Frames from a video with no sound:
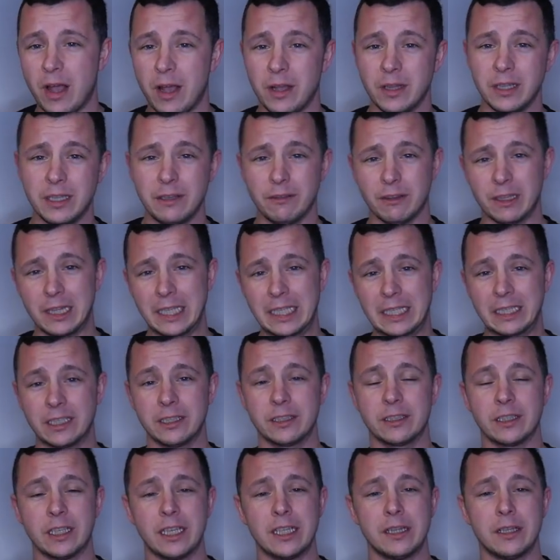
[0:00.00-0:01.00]
I'll leave a
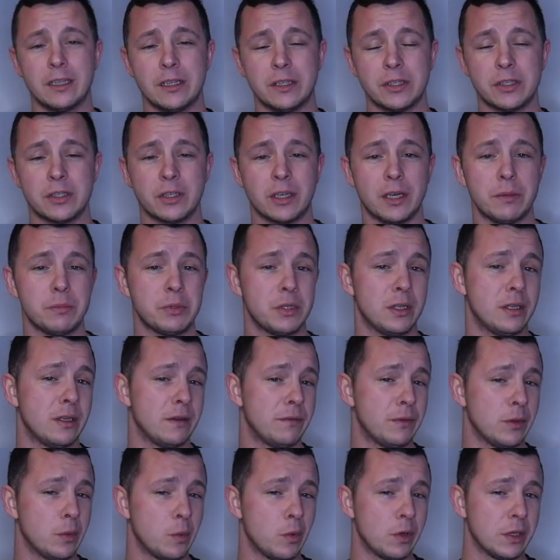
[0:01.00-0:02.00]
link in the description
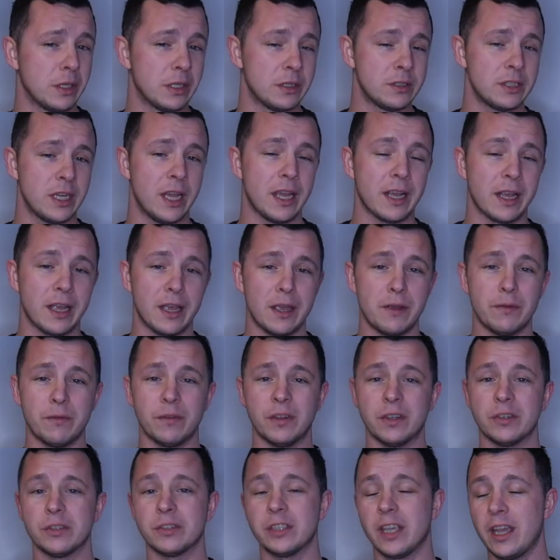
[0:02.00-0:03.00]
if you want to check it out
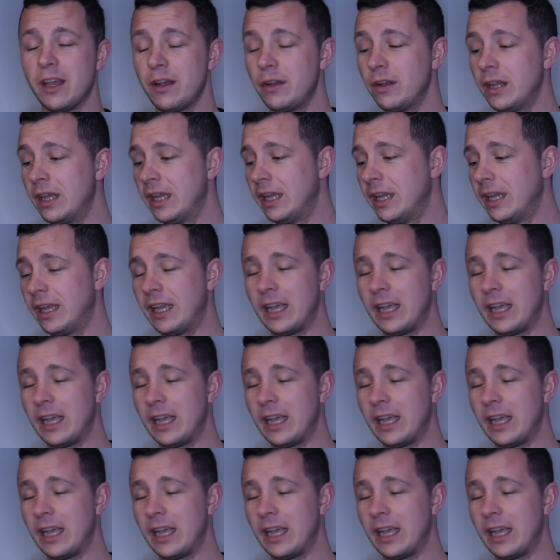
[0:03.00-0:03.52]
for yourself,